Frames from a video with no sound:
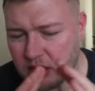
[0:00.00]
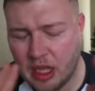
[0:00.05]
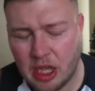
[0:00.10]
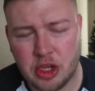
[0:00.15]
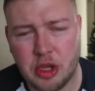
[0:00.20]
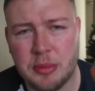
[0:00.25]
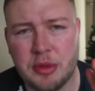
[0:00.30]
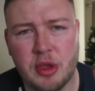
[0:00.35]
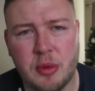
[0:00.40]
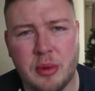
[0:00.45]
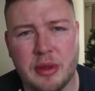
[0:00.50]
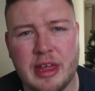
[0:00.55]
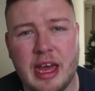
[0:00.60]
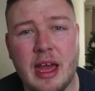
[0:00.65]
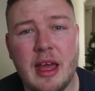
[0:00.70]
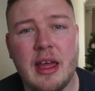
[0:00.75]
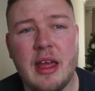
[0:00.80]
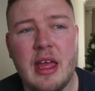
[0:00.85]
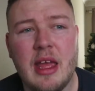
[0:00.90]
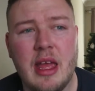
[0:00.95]
I couldn't be doing with
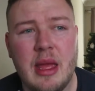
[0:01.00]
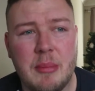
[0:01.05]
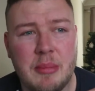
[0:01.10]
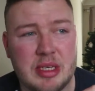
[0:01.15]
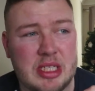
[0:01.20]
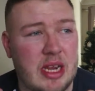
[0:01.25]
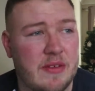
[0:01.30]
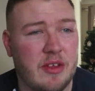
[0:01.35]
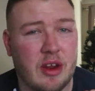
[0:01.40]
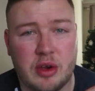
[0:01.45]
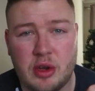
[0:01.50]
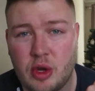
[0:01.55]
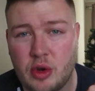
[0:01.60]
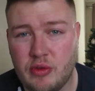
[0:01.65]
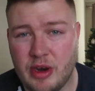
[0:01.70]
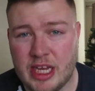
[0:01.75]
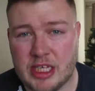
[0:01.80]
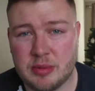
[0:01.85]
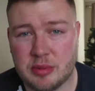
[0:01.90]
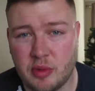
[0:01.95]
that. But see if they're
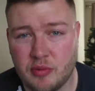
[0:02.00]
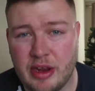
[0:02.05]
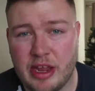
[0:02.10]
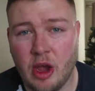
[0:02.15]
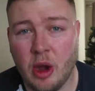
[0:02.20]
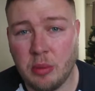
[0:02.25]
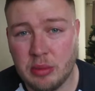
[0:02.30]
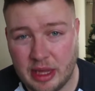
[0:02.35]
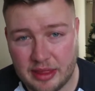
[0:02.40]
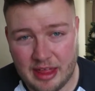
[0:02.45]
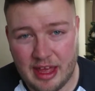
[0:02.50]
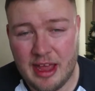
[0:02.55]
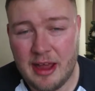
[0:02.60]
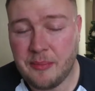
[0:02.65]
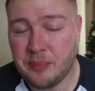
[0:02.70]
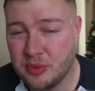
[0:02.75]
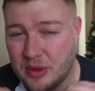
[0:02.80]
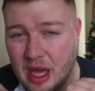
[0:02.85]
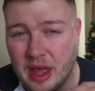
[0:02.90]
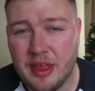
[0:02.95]
crisp right up like
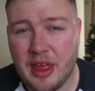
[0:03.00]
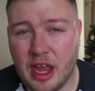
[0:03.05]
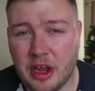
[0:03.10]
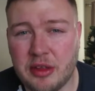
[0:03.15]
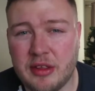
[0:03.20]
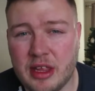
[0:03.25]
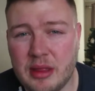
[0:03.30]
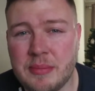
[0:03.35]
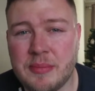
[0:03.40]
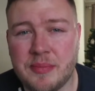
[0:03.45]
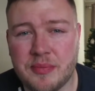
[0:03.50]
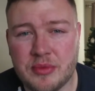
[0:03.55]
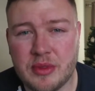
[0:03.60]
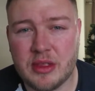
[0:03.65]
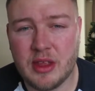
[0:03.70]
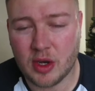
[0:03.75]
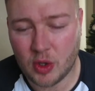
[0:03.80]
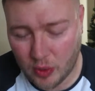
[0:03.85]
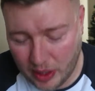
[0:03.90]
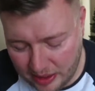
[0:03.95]
that, I think I could eat them.
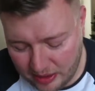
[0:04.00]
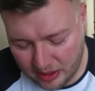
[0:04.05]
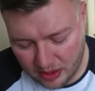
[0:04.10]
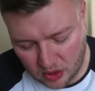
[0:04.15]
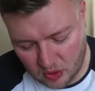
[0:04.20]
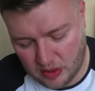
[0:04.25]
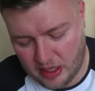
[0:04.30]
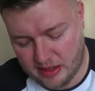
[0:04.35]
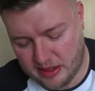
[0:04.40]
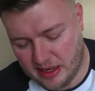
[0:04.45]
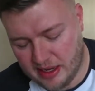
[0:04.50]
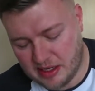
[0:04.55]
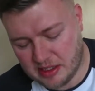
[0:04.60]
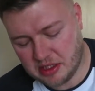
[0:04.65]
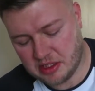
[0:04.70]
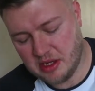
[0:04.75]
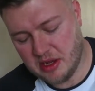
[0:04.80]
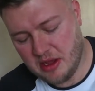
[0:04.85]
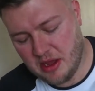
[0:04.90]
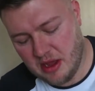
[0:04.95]
They're quite
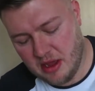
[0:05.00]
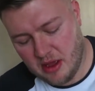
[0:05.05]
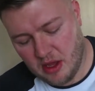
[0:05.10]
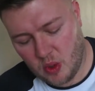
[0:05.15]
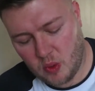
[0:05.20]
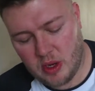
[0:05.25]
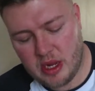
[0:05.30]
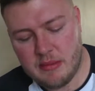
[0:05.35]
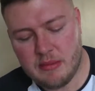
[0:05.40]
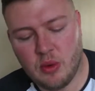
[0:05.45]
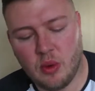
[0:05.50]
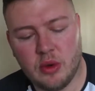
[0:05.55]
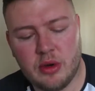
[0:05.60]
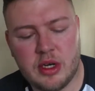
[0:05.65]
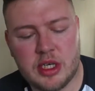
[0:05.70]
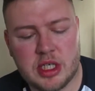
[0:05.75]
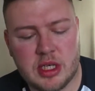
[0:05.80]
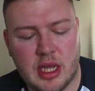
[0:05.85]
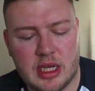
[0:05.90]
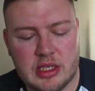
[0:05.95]
nice. quite
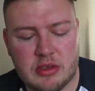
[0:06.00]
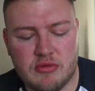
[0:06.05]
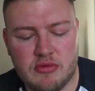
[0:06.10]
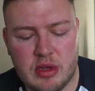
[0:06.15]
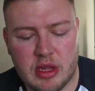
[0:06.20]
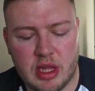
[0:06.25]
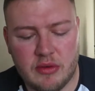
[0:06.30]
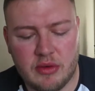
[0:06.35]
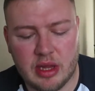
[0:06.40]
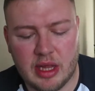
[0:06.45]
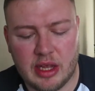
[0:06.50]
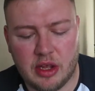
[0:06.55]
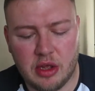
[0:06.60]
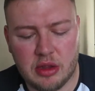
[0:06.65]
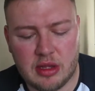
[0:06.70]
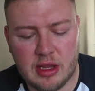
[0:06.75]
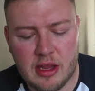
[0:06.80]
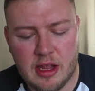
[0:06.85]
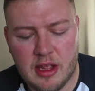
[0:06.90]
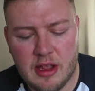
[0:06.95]
Moorish. That's really, really
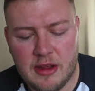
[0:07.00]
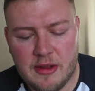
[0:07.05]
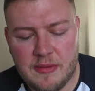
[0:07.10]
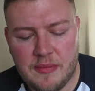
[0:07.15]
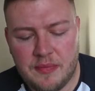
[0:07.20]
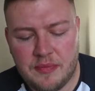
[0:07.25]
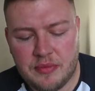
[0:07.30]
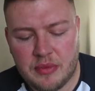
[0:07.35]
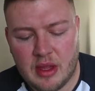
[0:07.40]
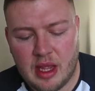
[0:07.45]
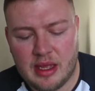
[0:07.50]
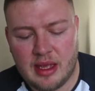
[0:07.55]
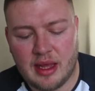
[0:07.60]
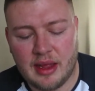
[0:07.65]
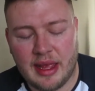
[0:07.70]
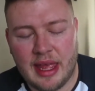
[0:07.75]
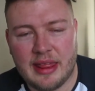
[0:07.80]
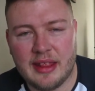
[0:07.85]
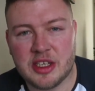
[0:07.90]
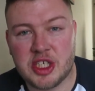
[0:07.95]
good. And you
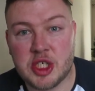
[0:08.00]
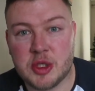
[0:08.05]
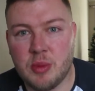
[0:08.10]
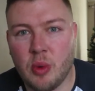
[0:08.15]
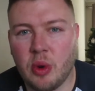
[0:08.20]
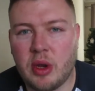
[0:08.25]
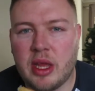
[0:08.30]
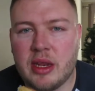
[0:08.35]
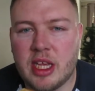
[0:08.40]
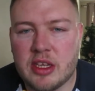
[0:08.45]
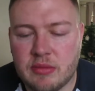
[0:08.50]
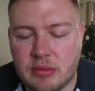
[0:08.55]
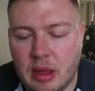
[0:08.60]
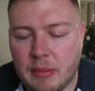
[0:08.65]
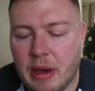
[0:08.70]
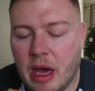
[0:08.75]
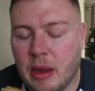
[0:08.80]
can get the smokiness from the